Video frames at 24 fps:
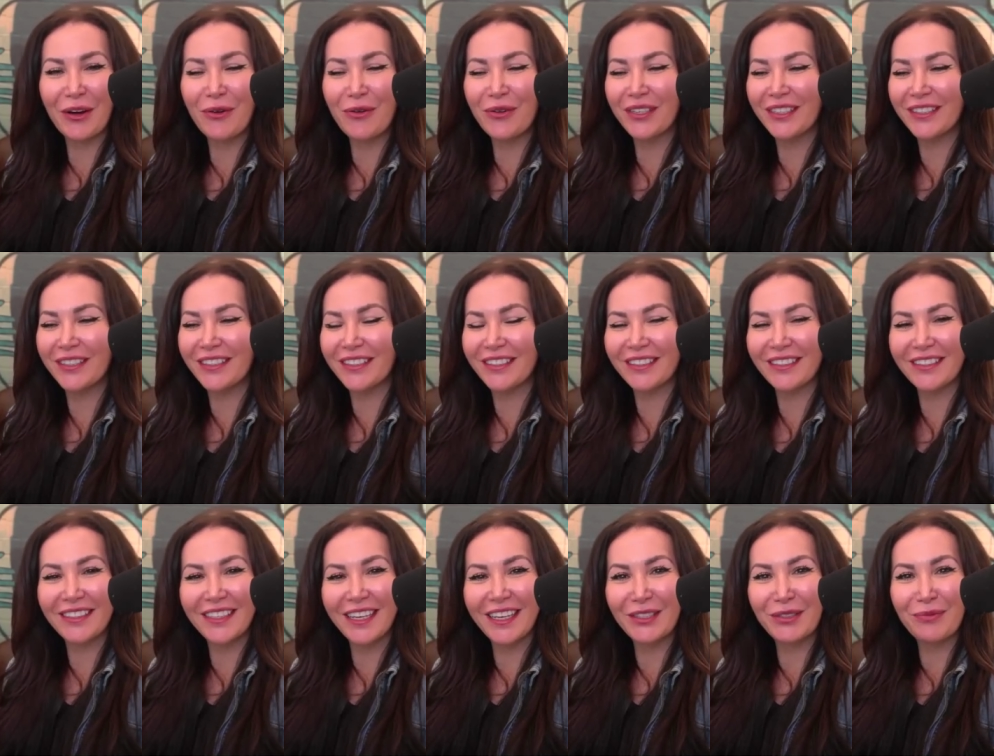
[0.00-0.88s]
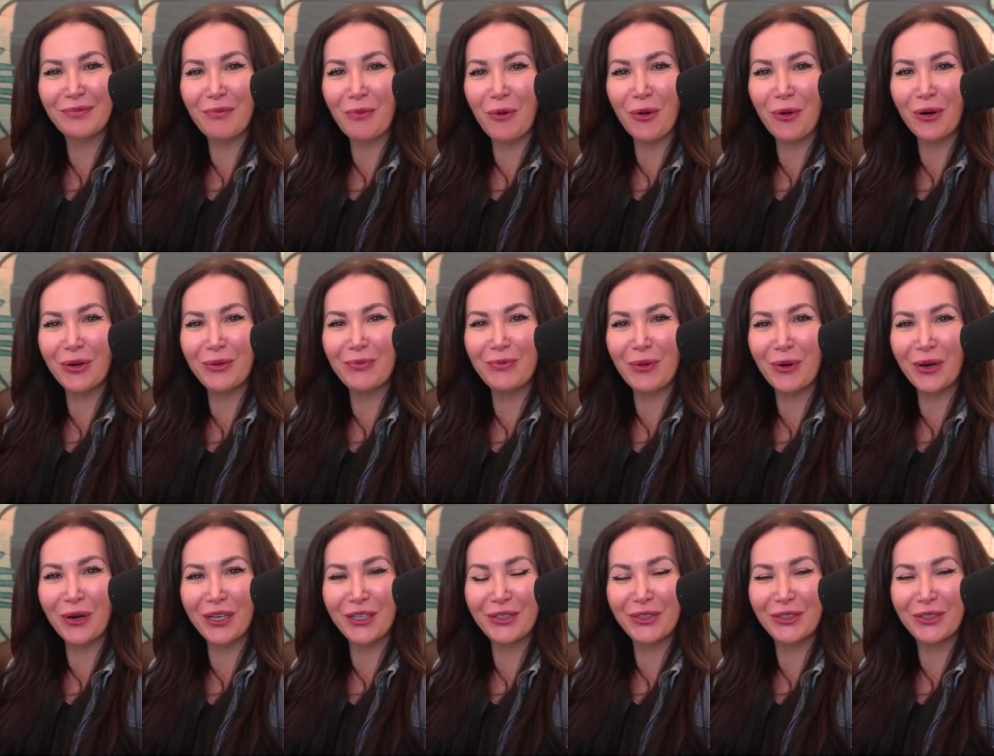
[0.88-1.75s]
always gets more and
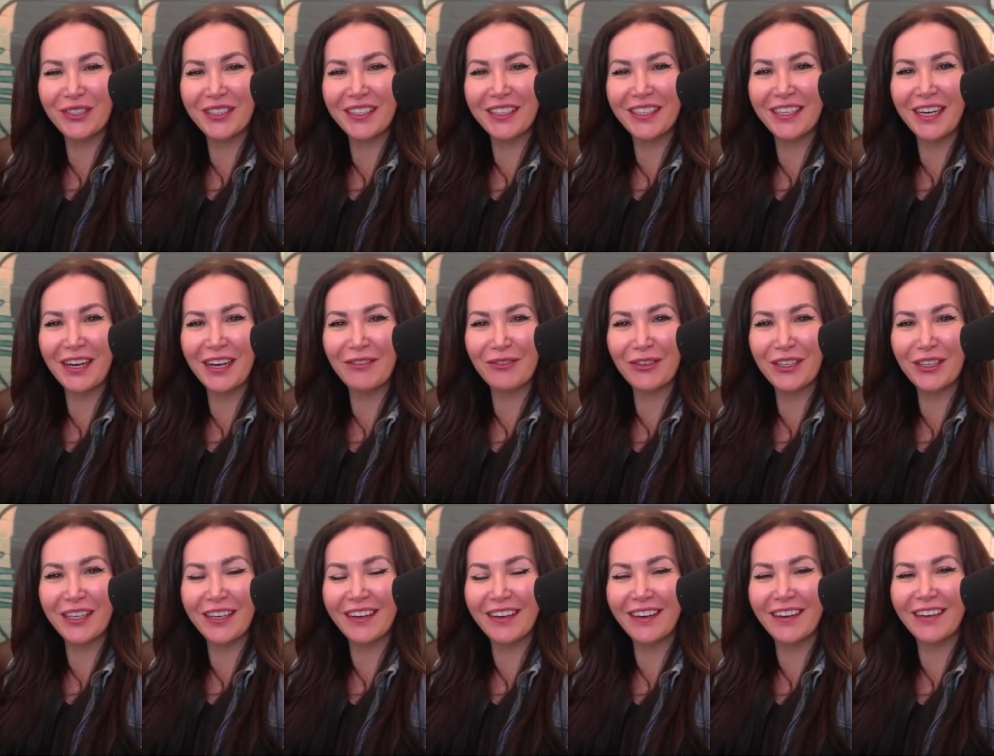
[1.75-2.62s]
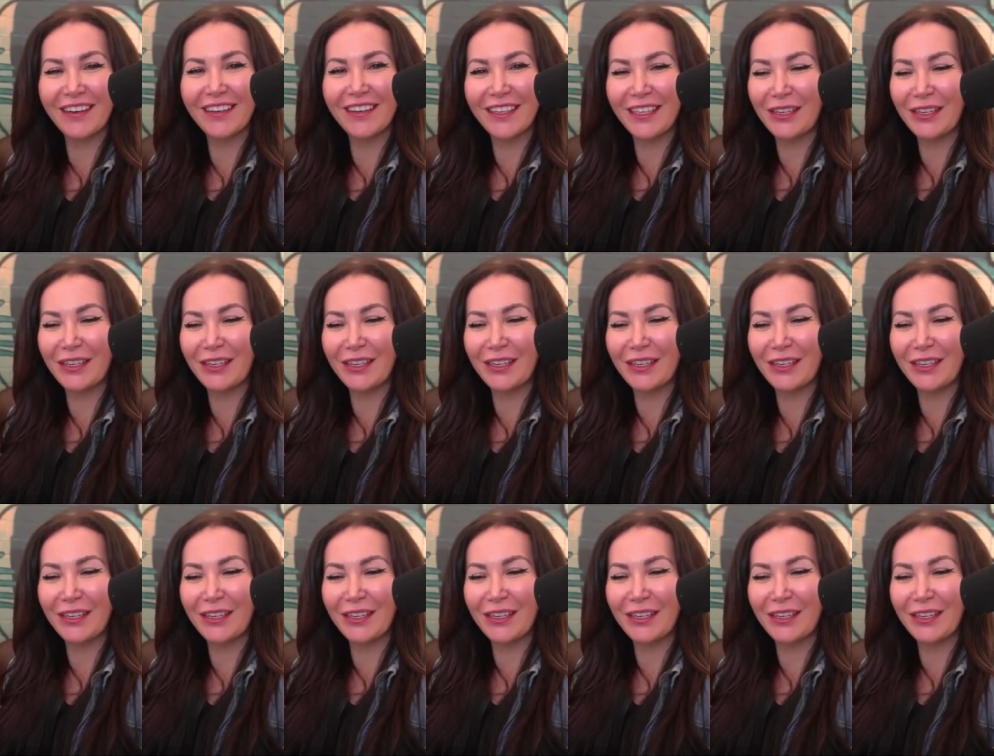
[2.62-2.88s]
more interesting every year.